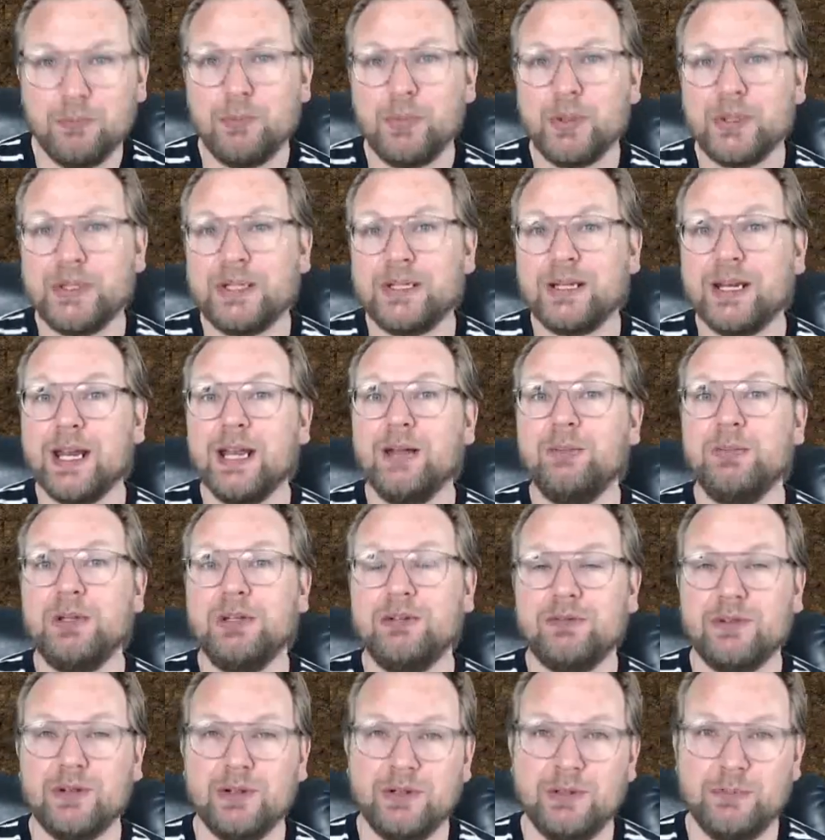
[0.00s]
but it can be
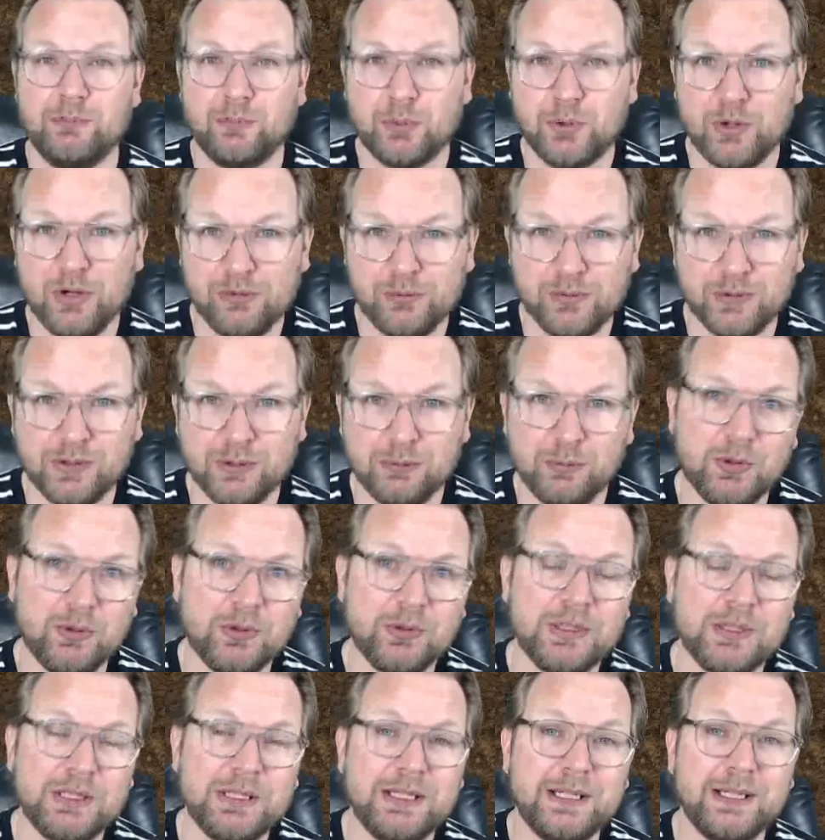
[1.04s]
very
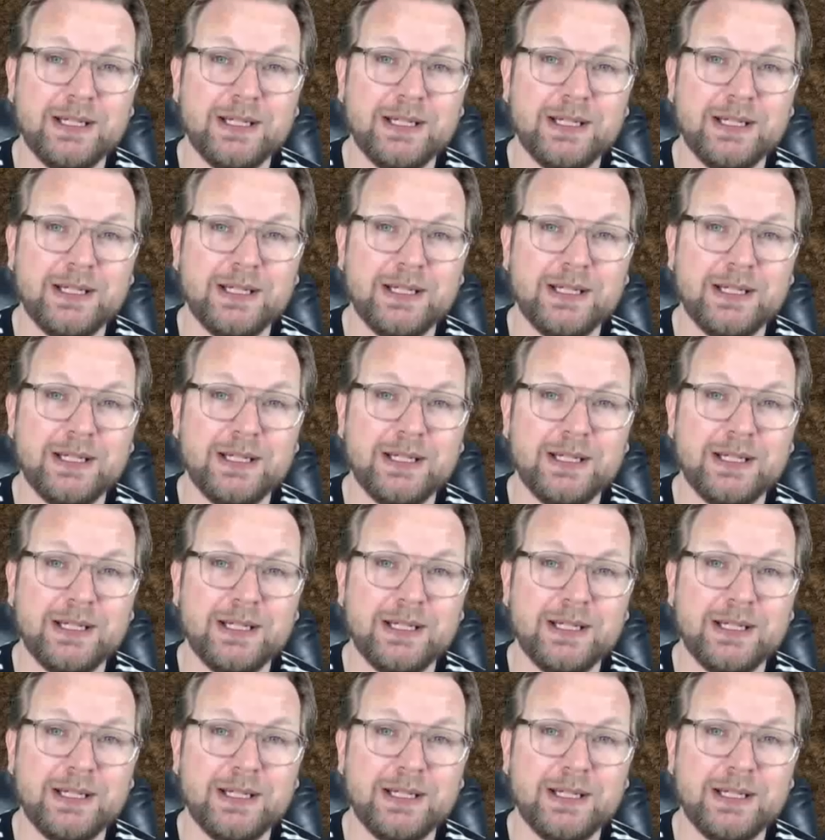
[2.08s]
profitable,